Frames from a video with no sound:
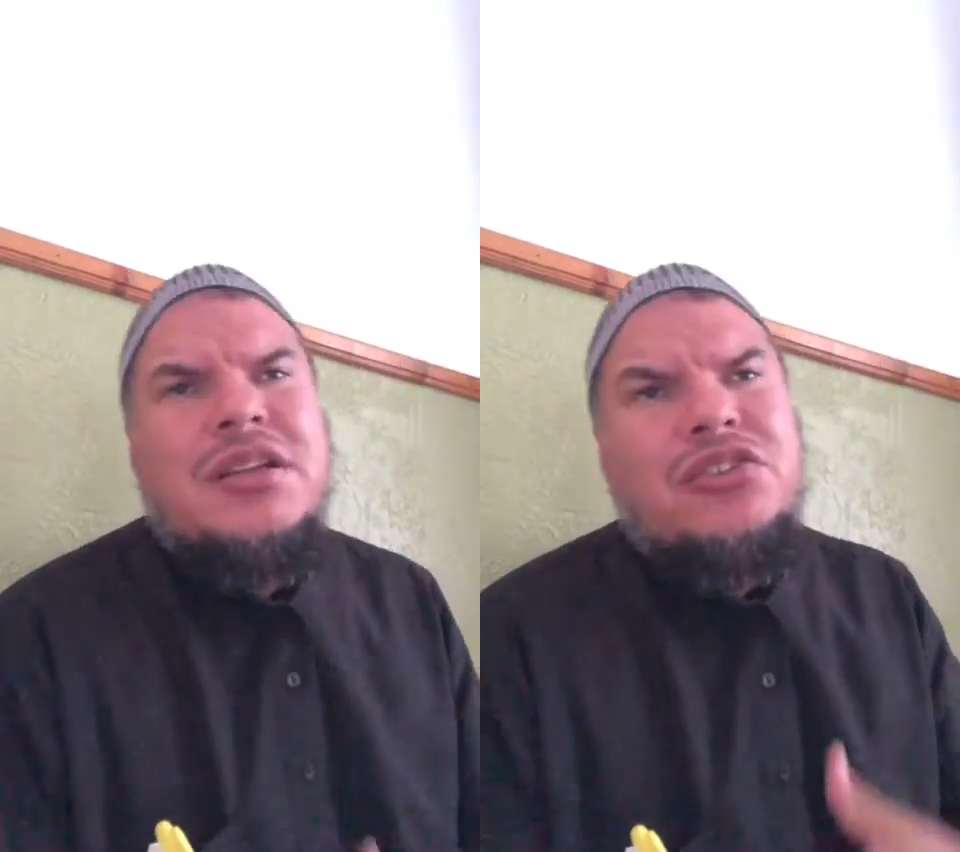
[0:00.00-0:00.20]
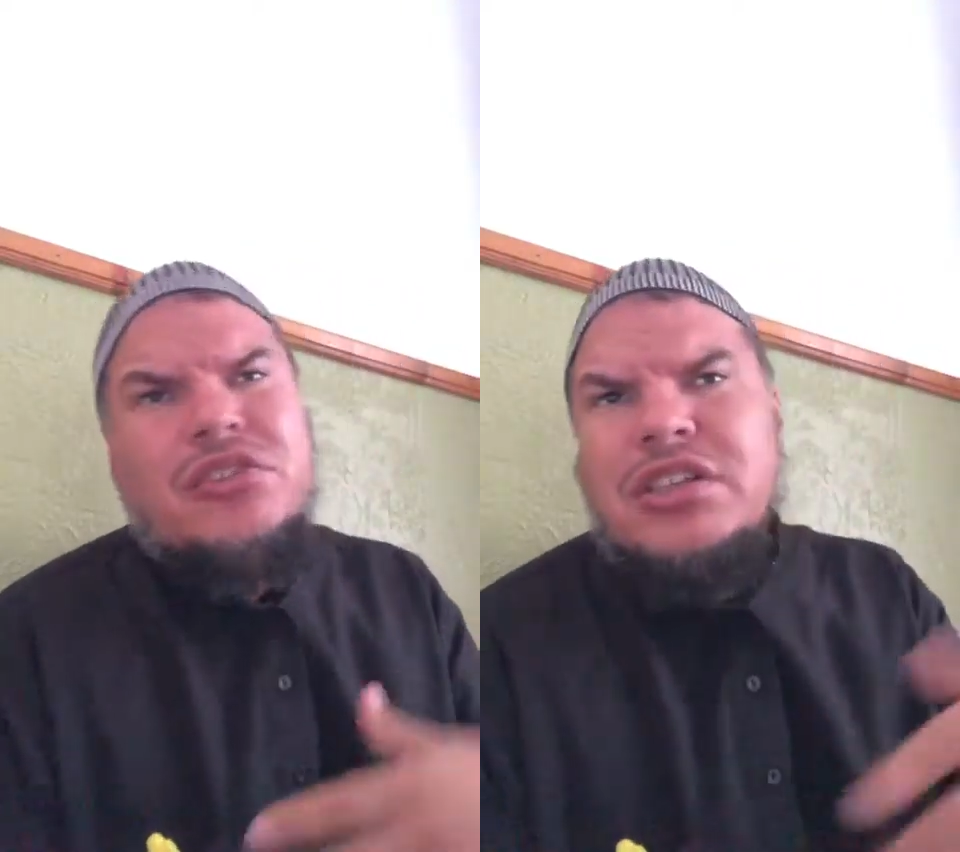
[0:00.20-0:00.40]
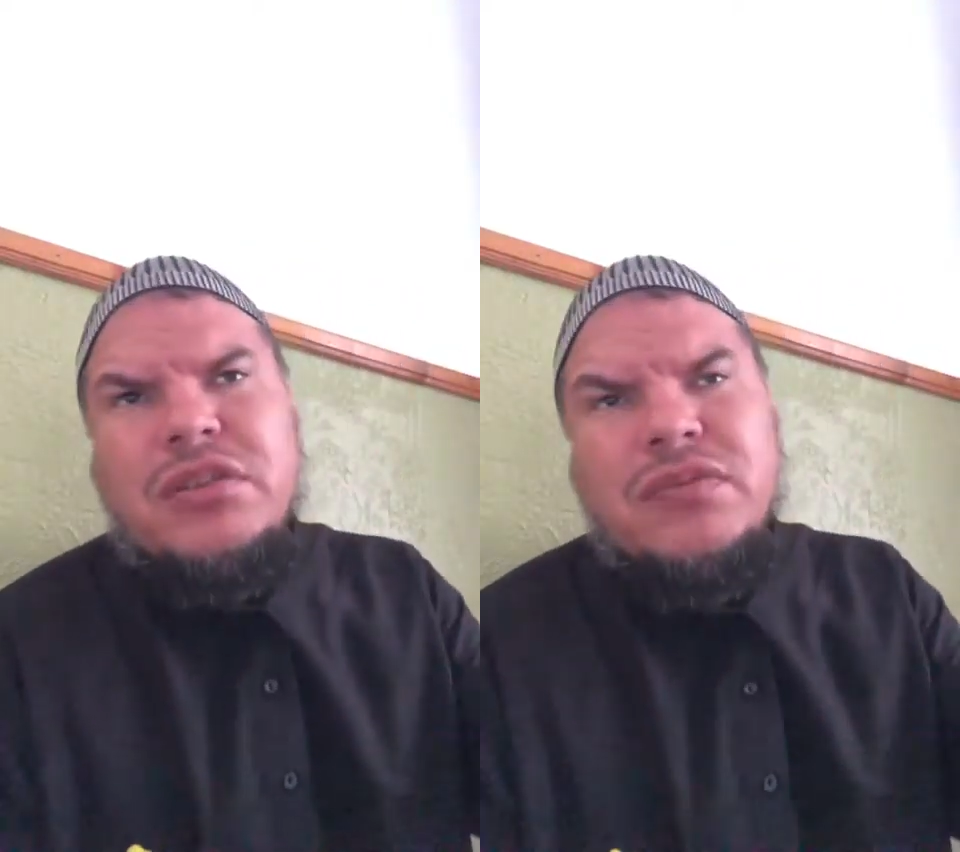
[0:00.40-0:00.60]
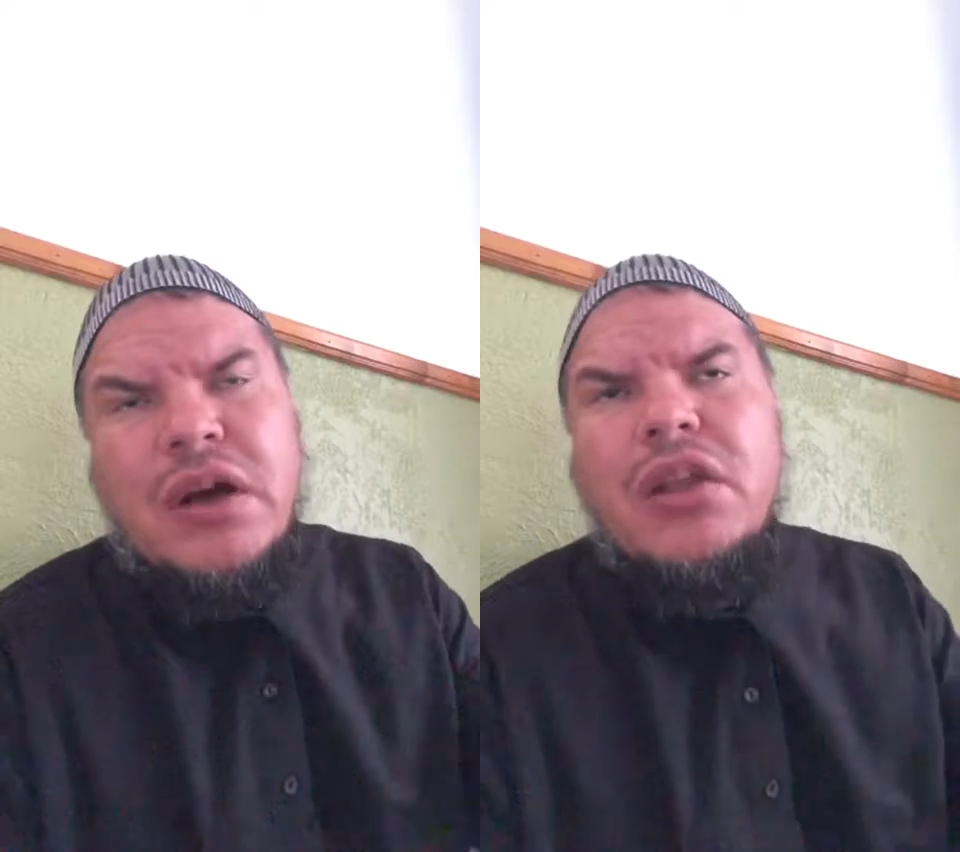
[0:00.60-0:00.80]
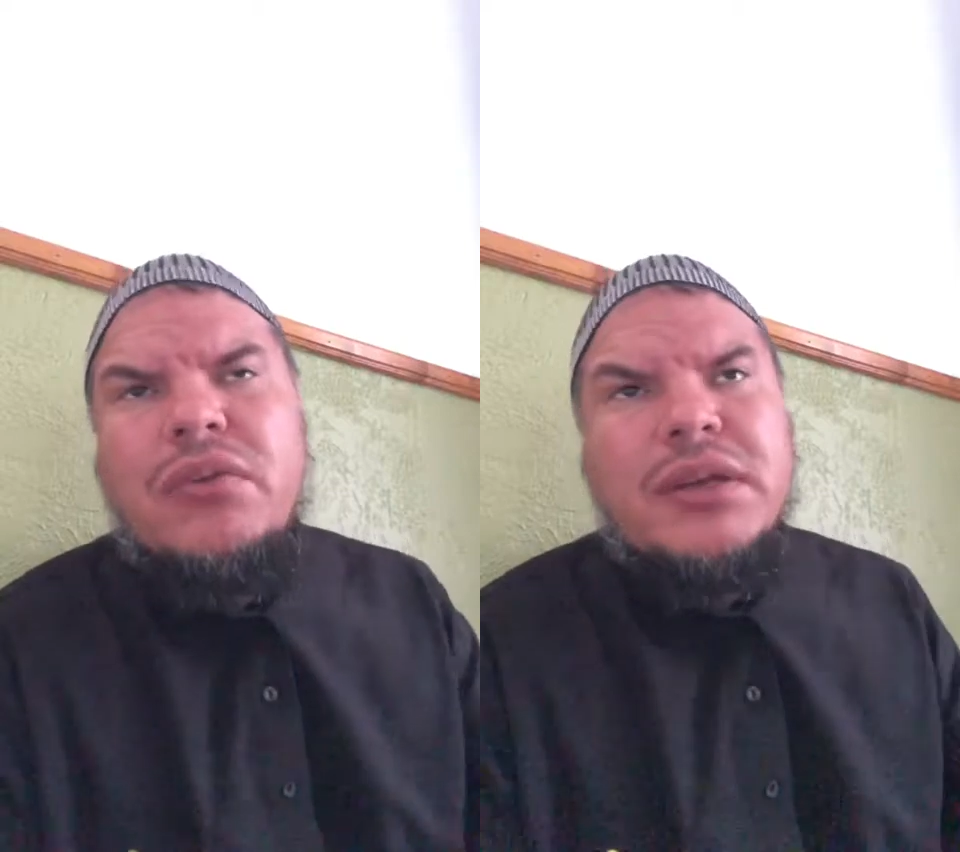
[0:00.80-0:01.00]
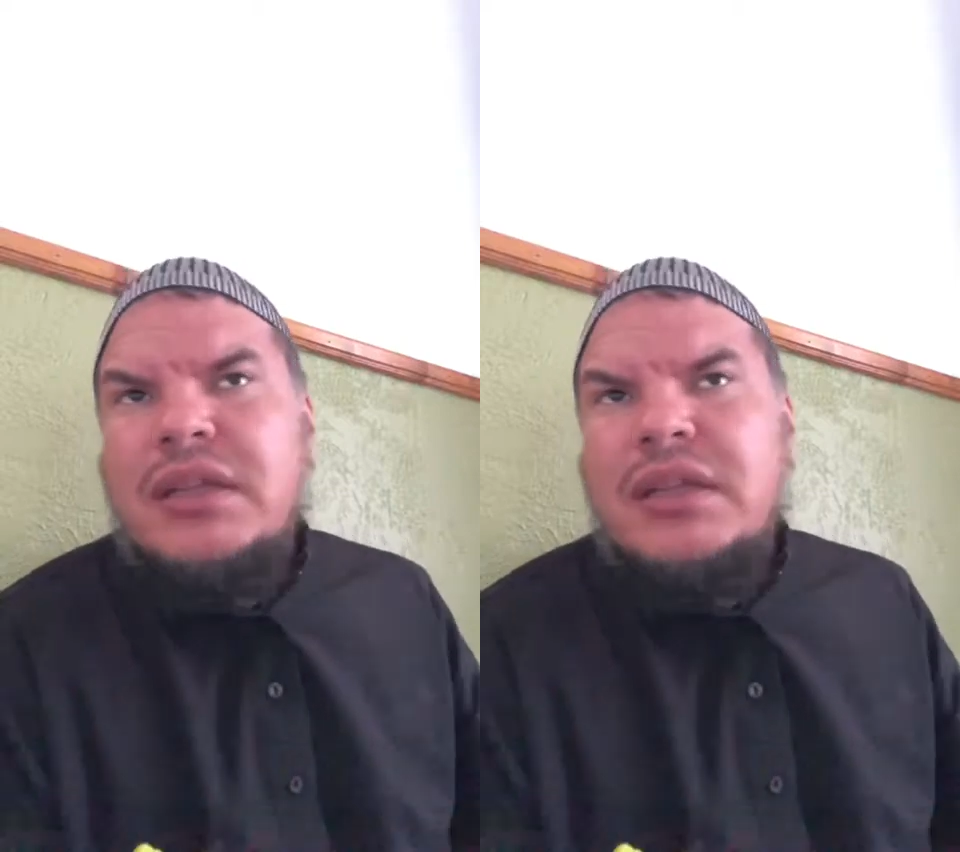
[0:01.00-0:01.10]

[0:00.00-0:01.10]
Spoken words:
and you're just following,